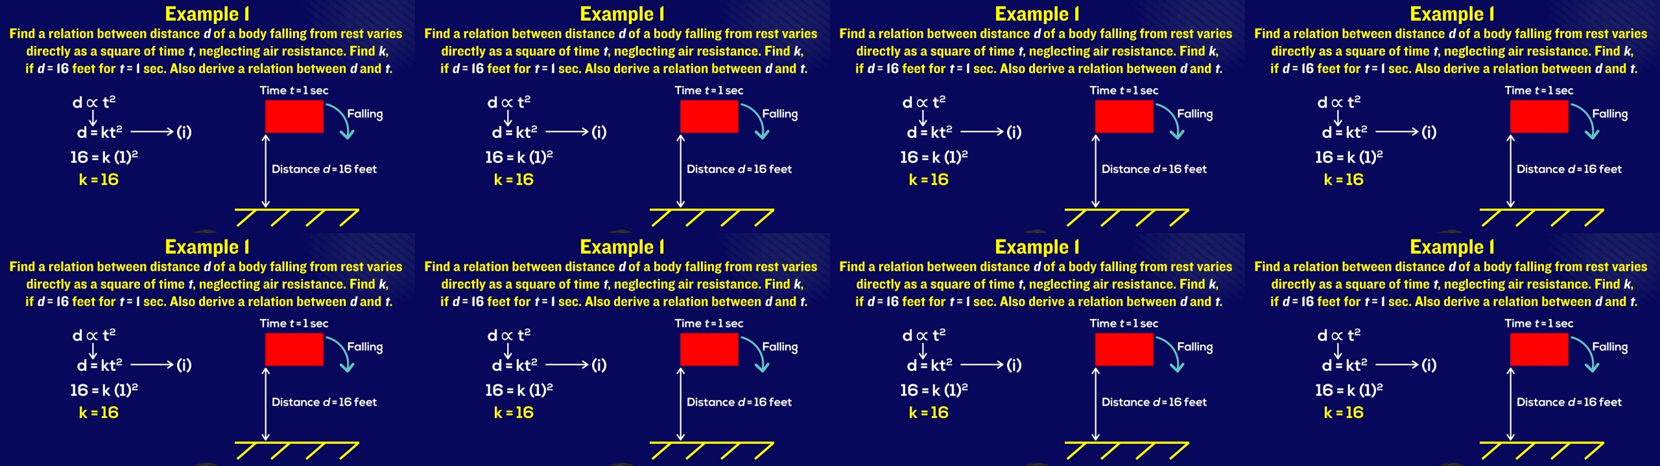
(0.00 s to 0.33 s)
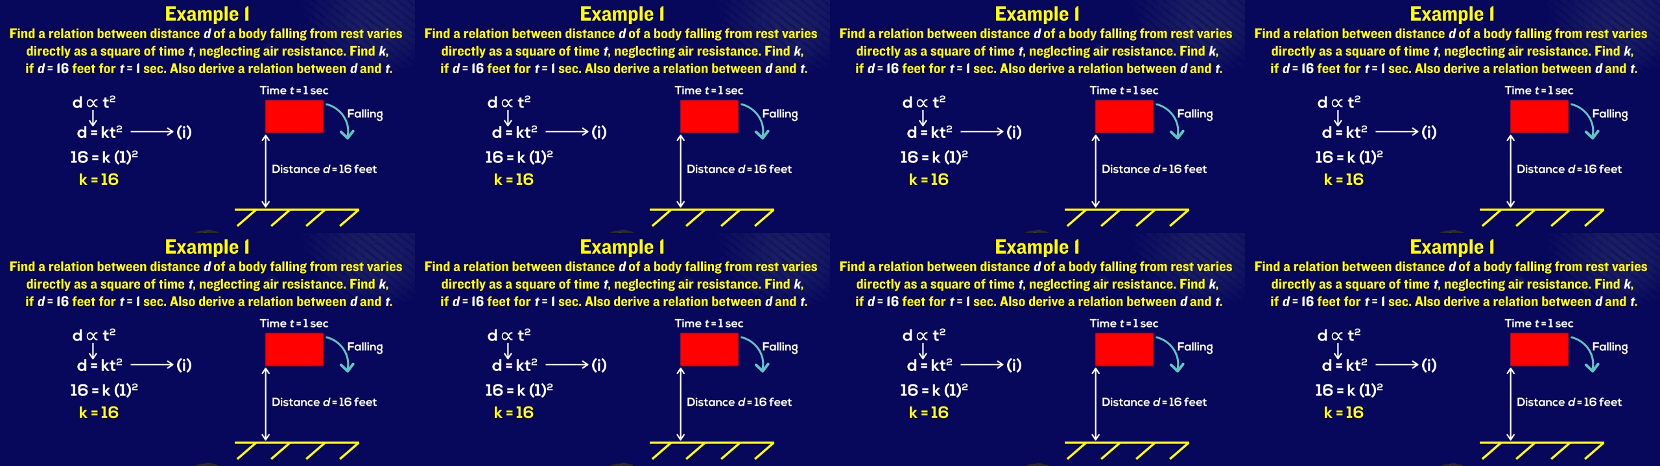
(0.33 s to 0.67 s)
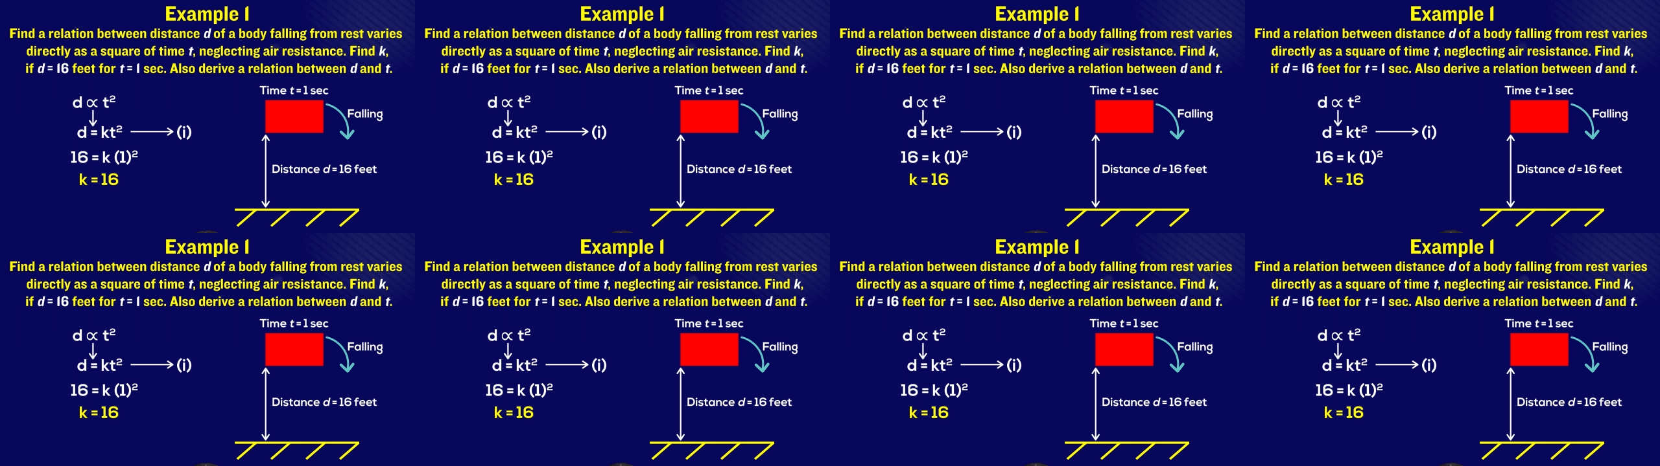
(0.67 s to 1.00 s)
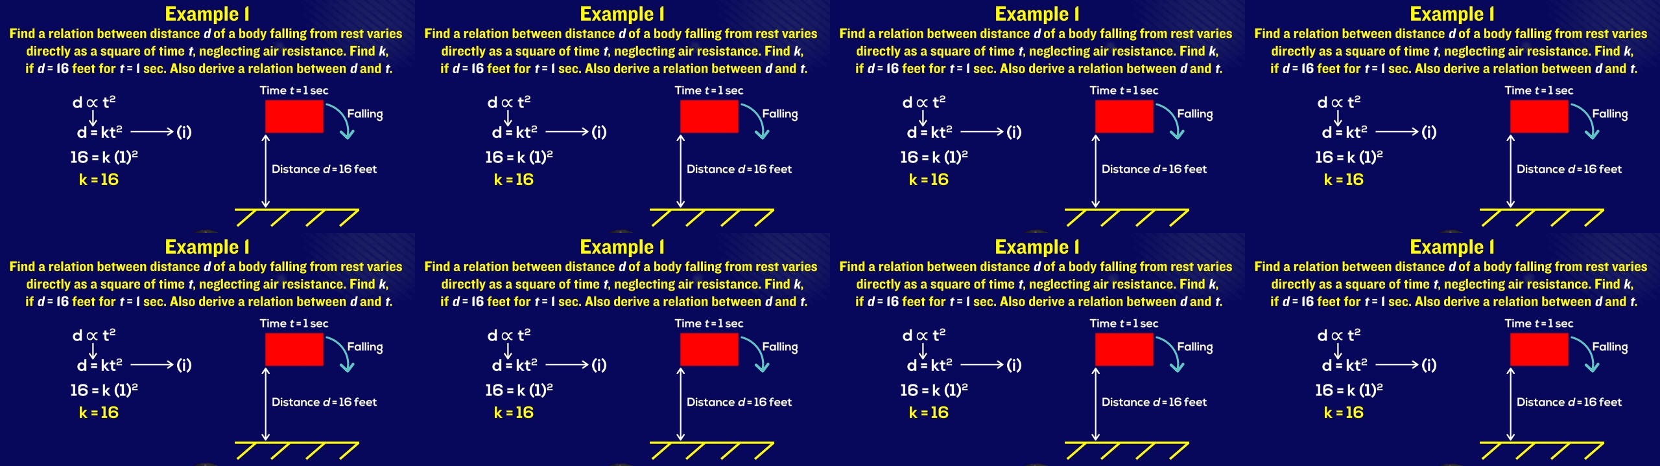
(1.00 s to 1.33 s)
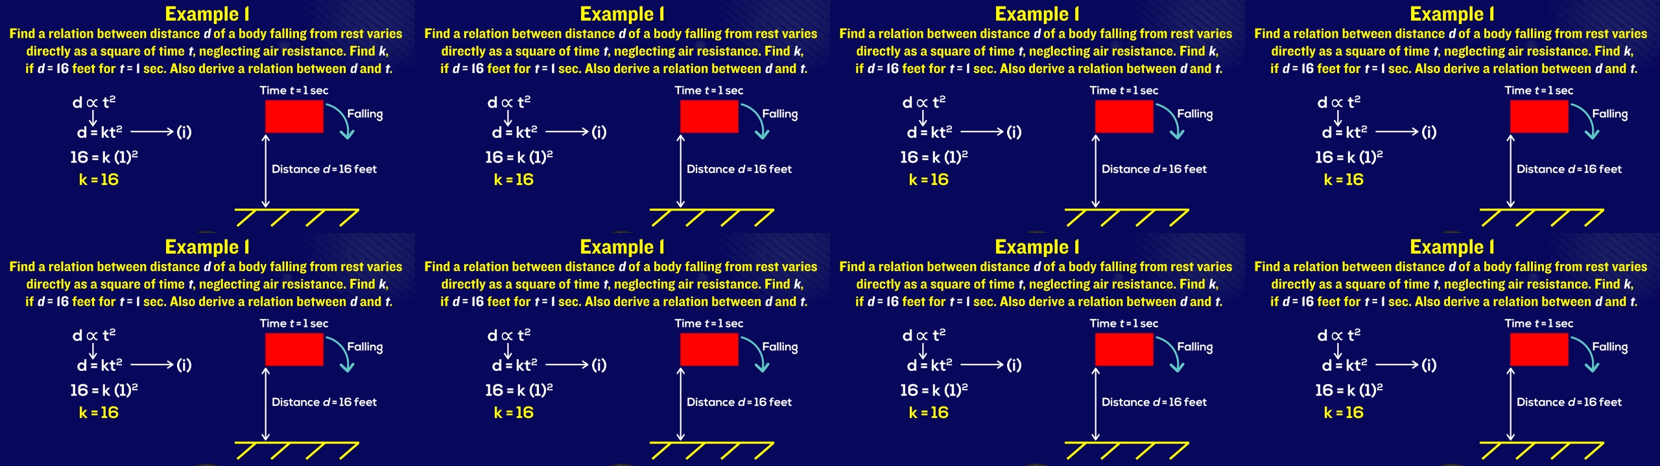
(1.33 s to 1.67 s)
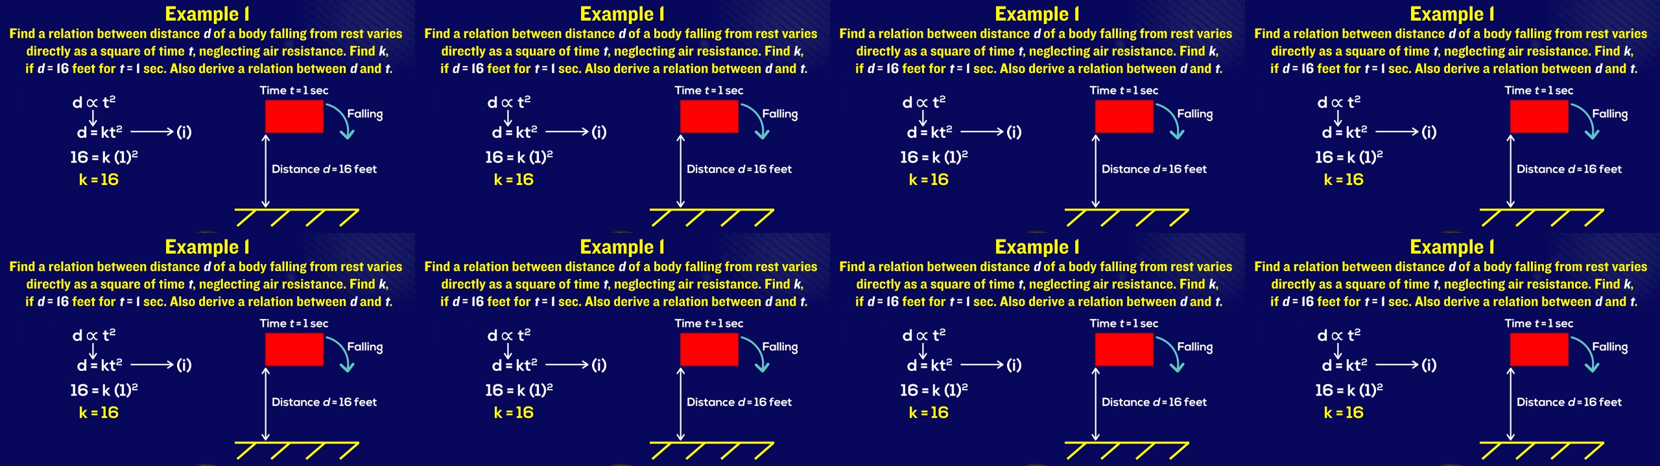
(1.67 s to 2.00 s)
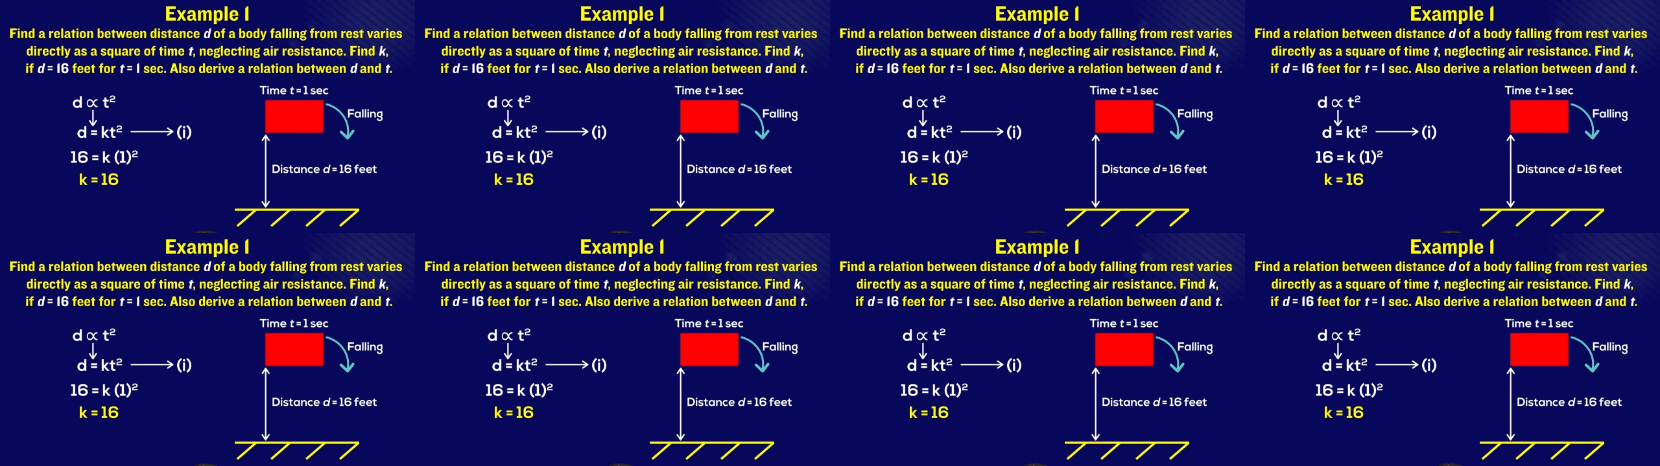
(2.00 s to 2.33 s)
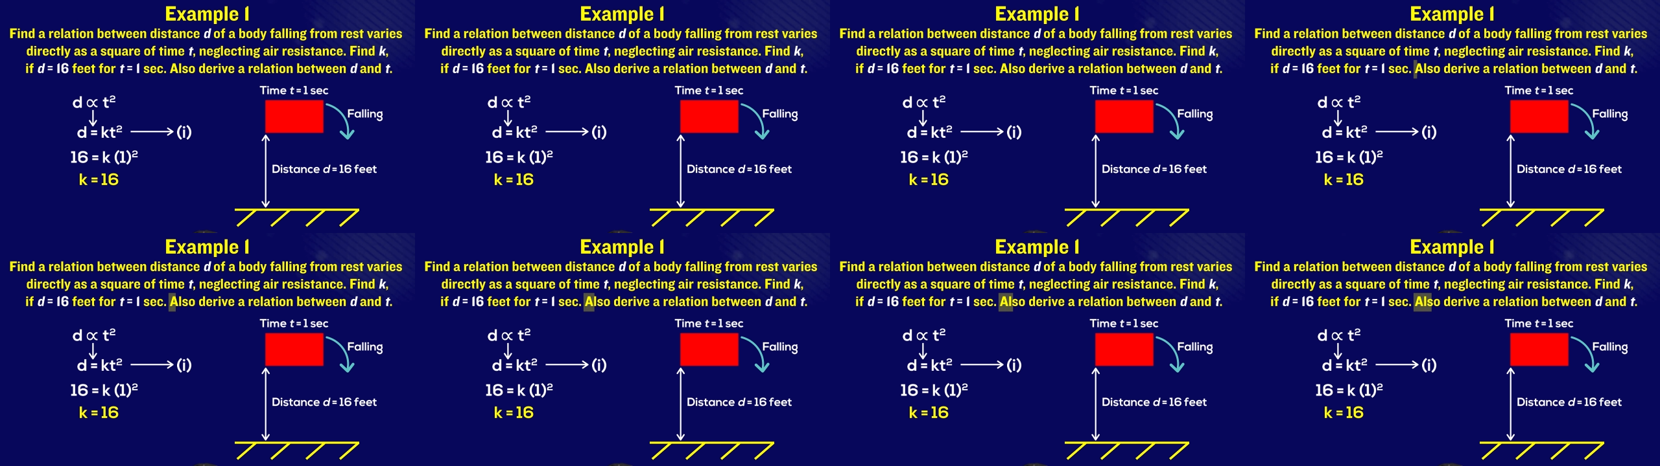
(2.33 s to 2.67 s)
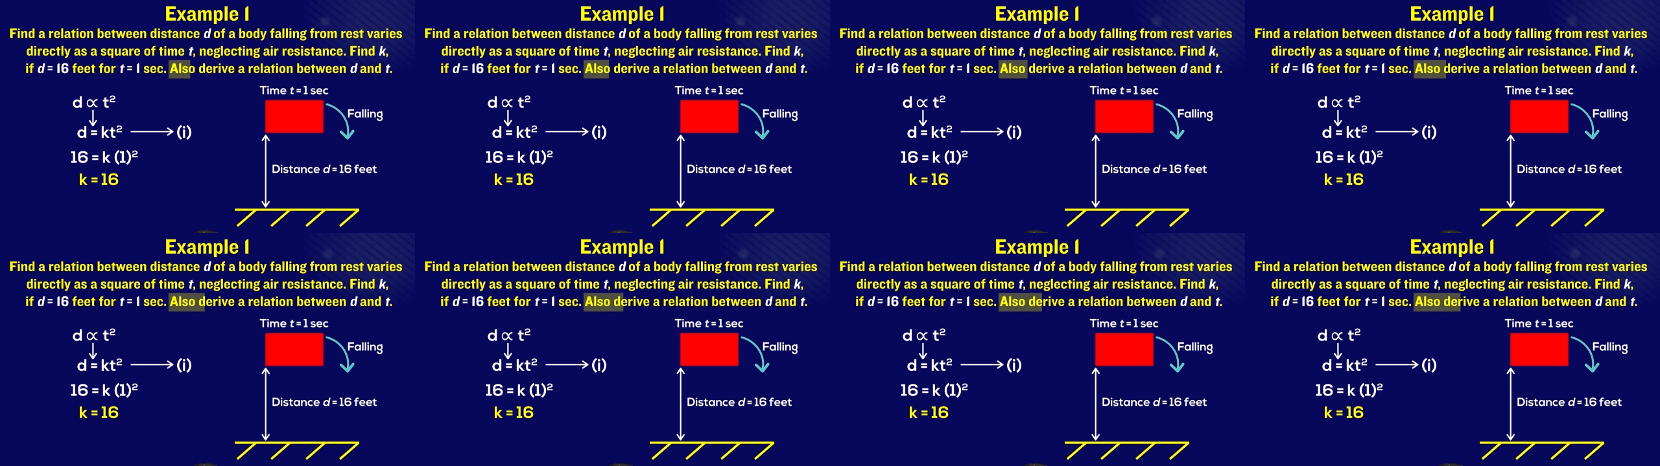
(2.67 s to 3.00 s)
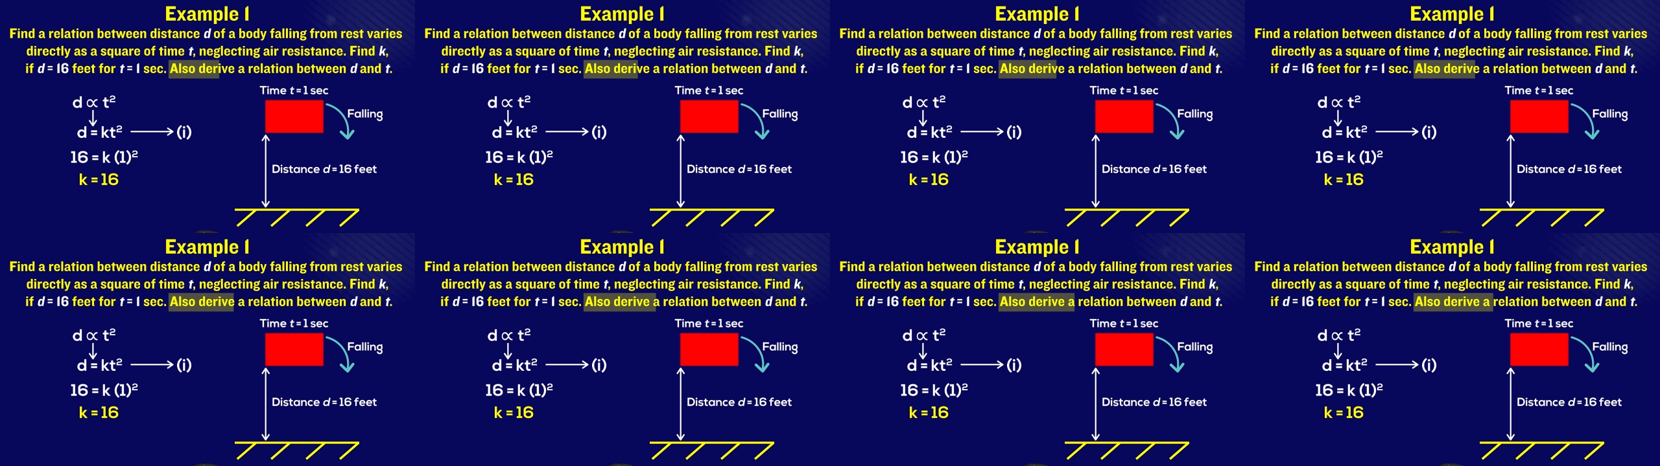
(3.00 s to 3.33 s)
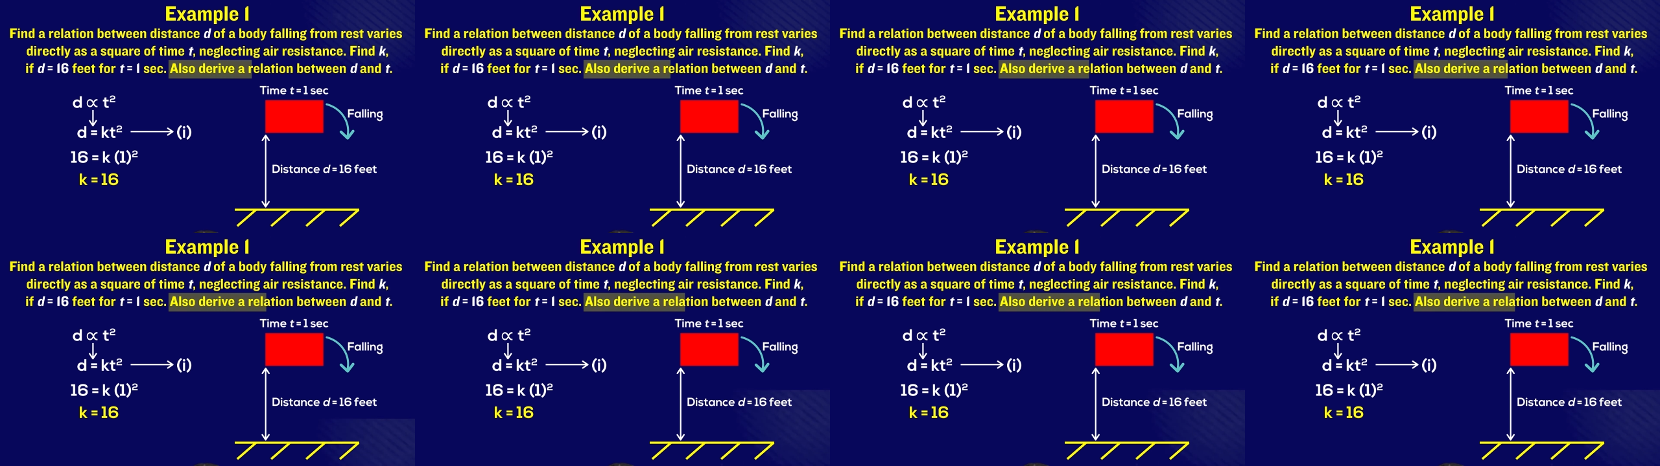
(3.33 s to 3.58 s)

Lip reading: Nobody's mouth can be seen.